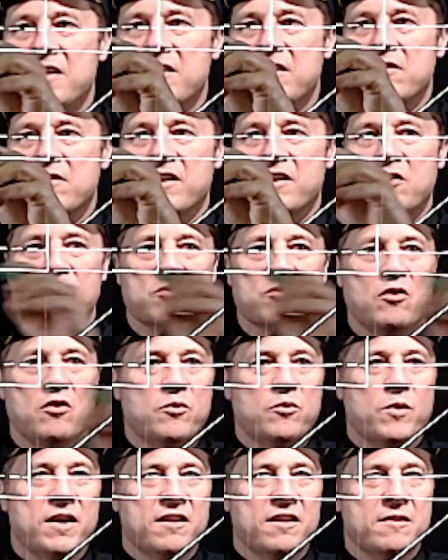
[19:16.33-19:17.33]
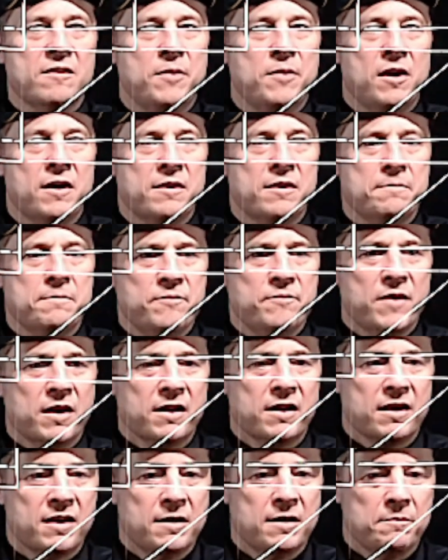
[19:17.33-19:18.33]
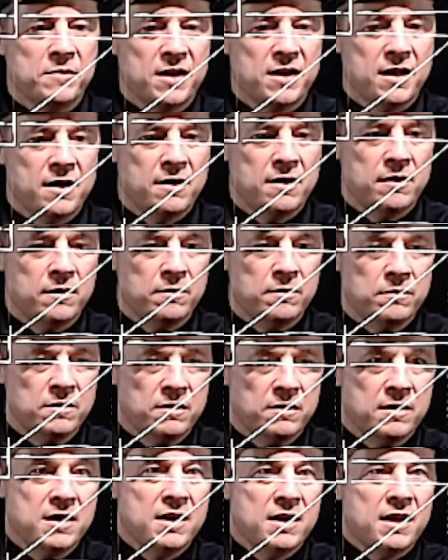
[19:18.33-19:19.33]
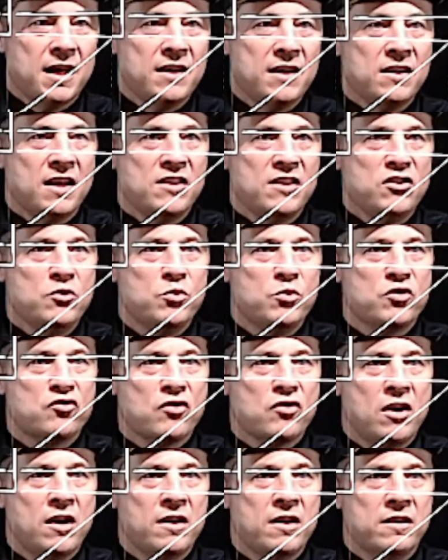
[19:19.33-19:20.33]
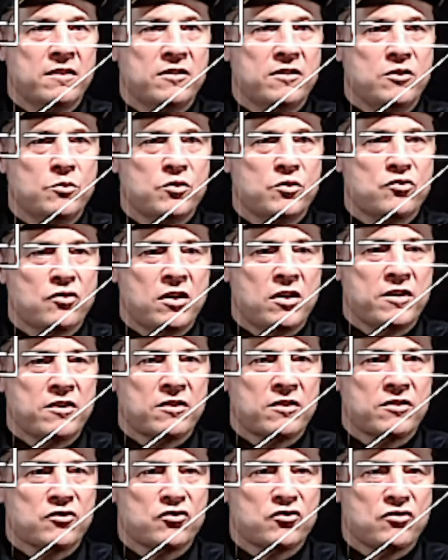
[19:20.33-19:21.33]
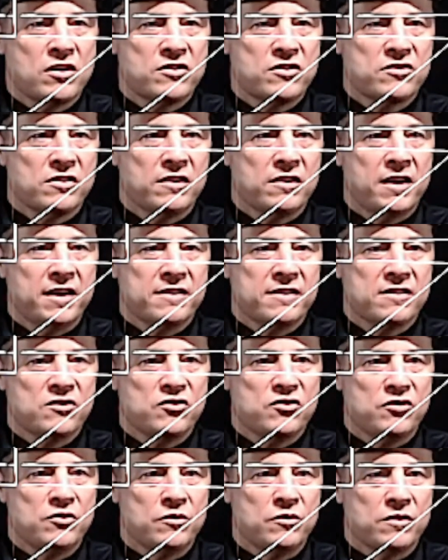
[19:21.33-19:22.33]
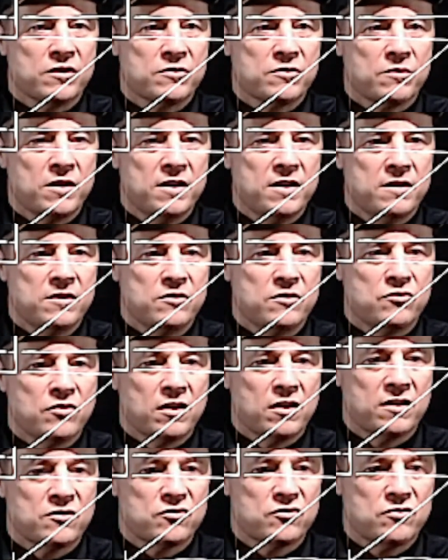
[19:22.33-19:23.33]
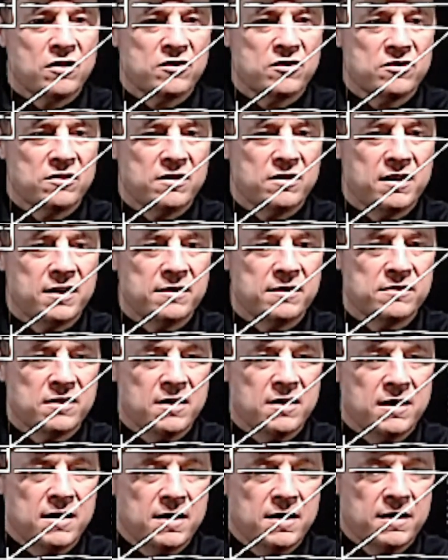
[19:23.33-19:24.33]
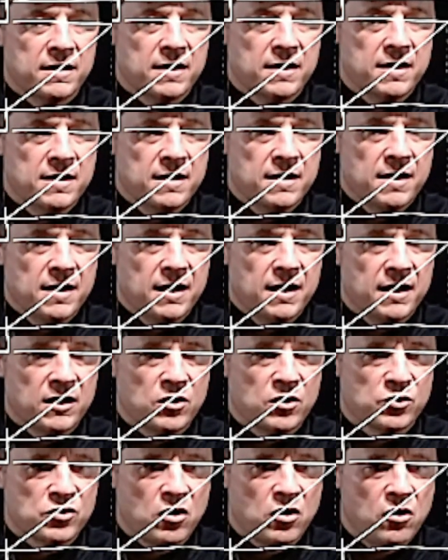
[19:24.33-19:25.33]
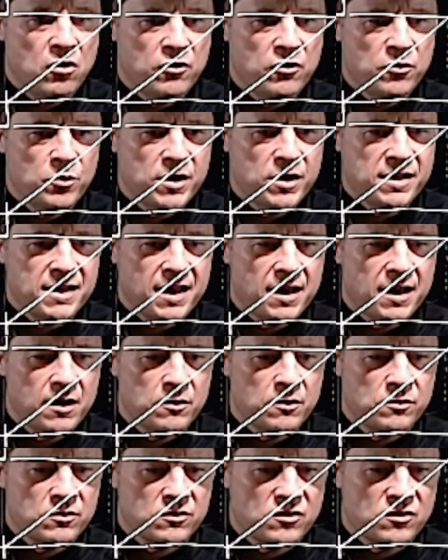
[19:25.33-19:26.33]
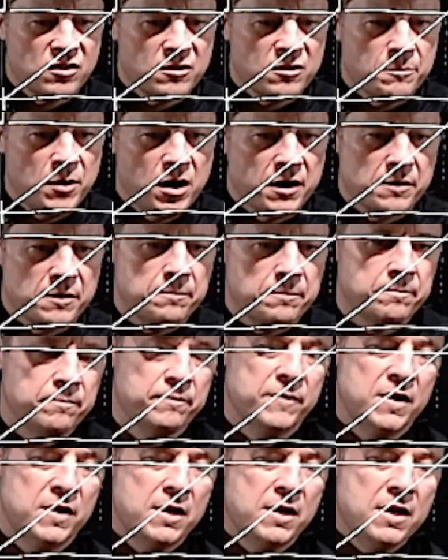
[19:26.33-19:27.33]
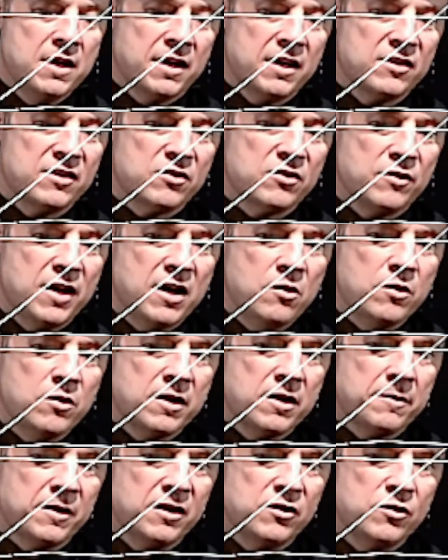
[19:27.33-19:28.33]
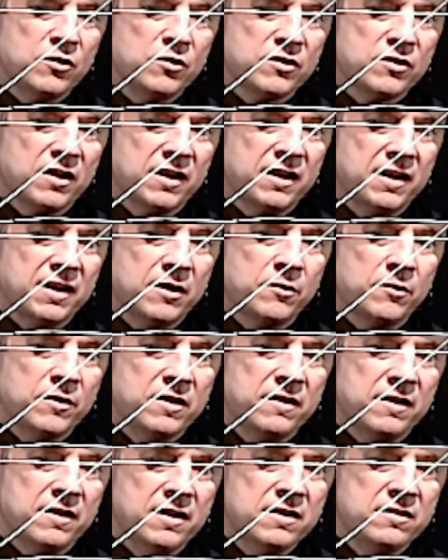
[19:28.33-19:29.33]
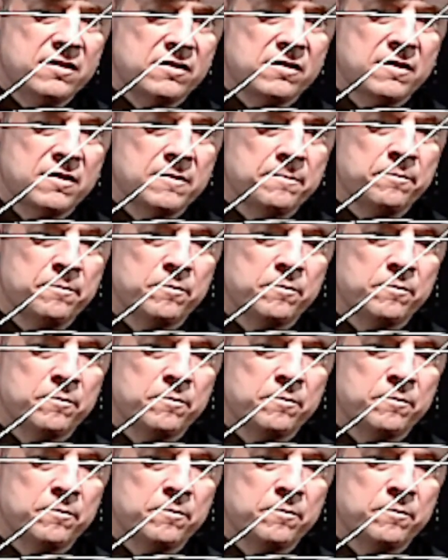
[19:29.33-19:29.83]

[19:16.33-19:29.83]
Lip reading: here that goes all the way to the bottom. I'm going to come down, and you would draw your construction lines as you do this, right? You draw construction lines, okay? And it goes all the way down to the bottom. Okay, so now what I'm going to do is I'm going to get rid of this.